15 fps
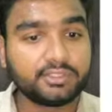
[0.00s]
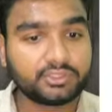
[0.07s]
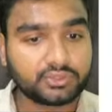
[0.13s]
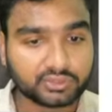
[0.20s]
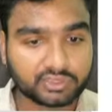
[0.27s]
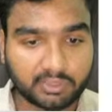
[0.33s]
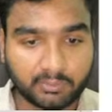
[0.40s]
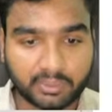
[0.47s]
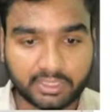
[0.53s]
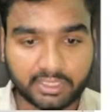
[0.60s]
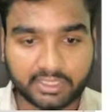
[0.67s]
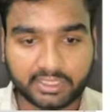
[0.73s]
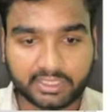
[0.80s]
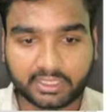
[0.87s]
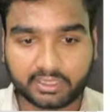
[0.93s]
social media
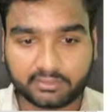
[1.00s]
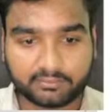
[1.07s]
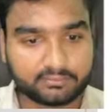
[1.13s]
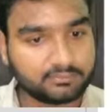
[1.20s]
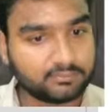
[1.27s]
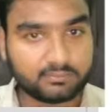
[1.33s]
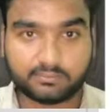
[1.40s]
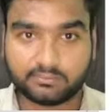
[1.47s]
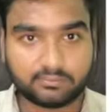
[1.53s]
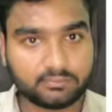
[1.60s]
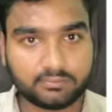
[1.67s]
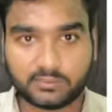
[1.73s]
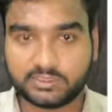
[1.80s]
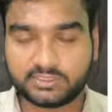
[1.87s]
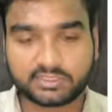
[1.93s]
data.
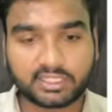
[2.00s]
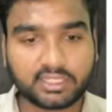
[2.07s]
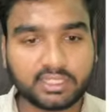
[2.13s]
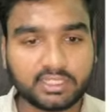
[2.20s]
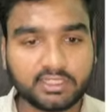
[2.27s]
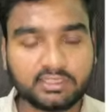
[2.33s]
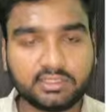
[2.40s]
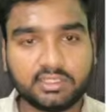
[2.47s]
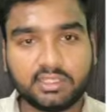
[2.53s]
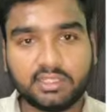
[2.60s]
Is it clear?